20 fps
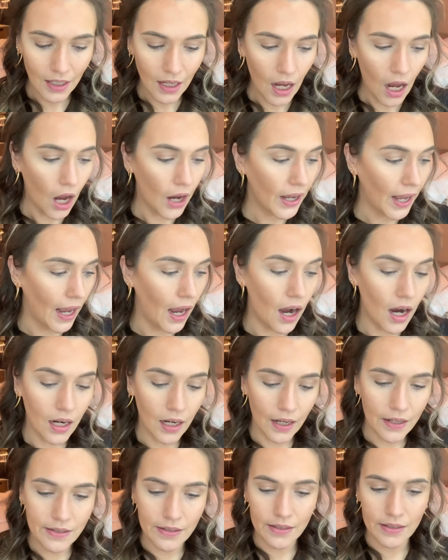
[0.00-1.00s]
Okay,
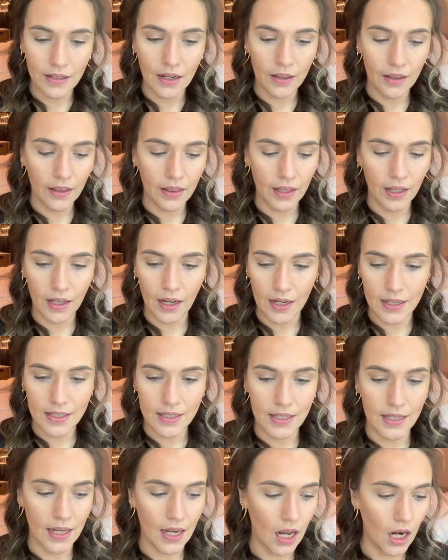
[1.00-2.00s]
highlighter's another thing I
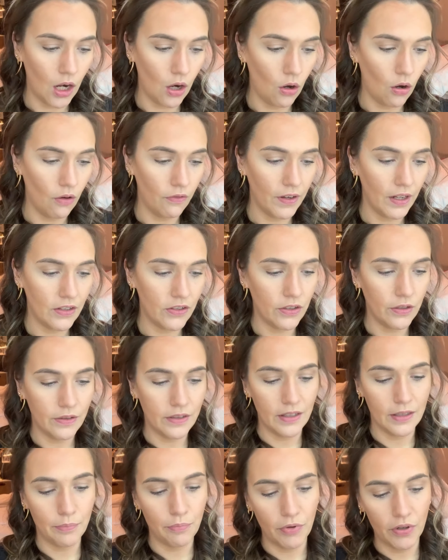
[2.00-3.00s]
see a lot of. Let's use
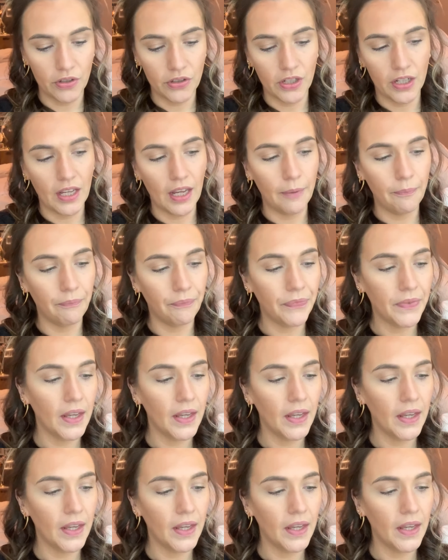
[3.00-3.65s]
this brush again.